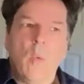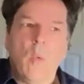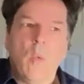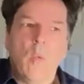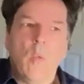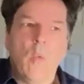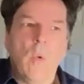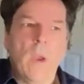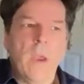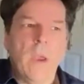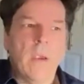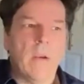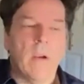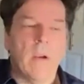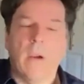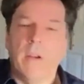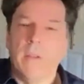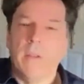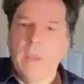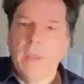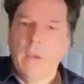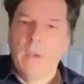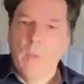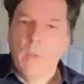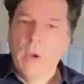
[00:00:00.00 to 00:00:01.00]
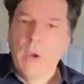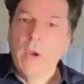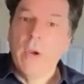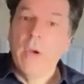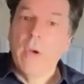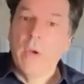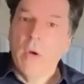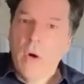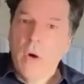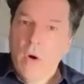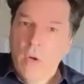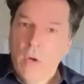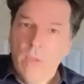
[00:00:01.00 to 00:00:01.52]
where
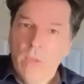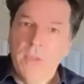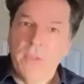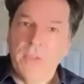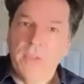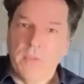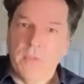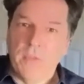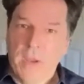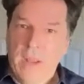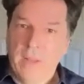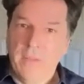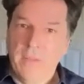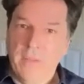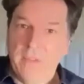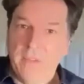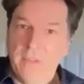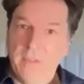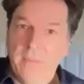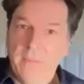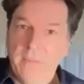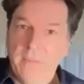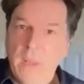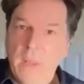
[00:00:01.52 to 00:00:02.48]
are all the threats?